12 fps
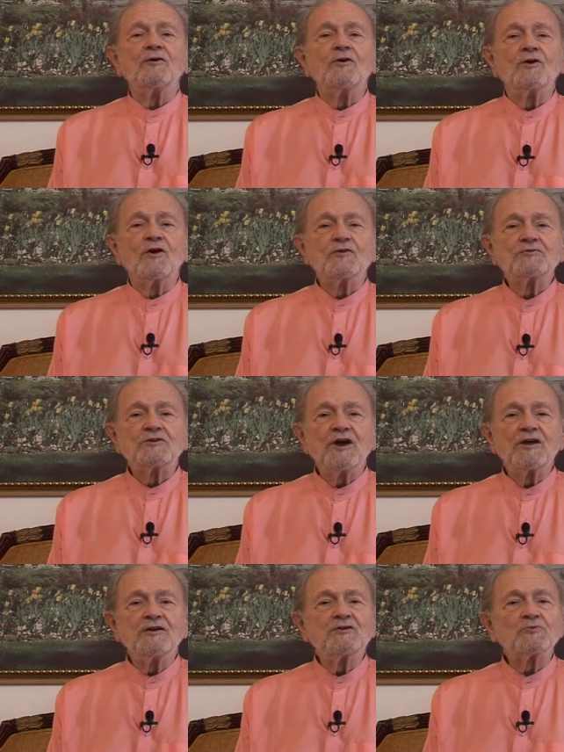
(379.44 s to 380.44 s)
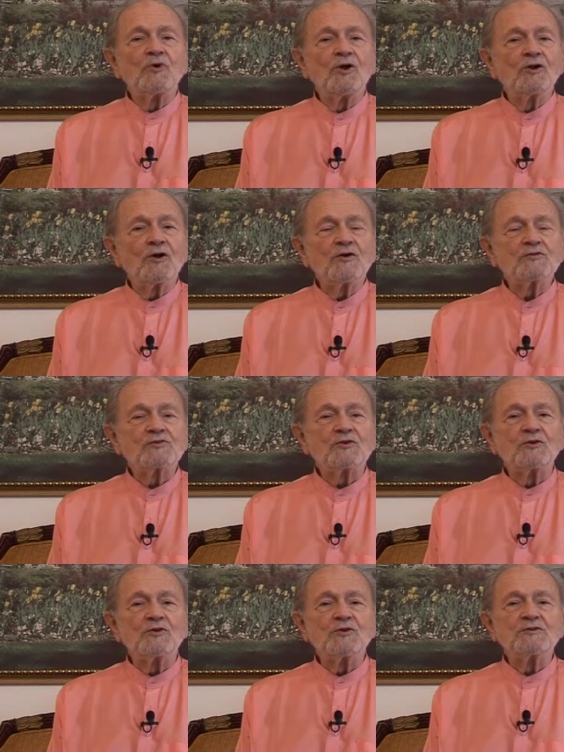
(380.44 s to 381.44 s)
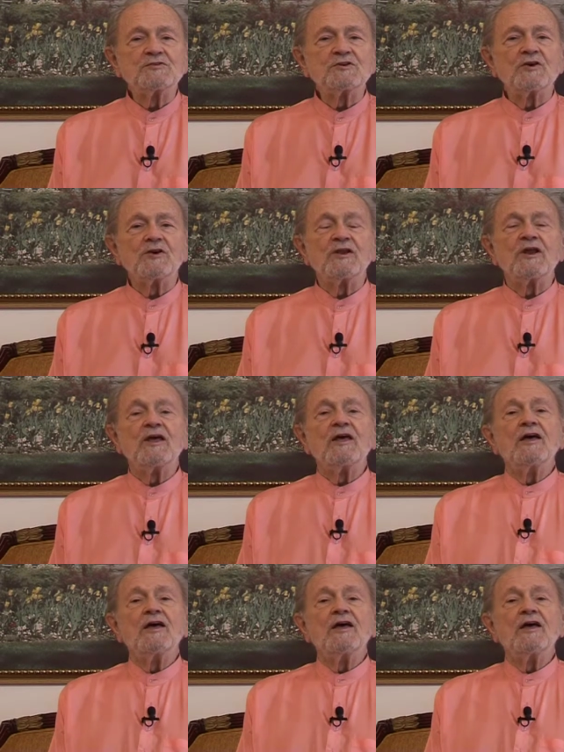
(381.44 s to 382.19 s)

Rudolf Steiner's Waldorf schools and so on.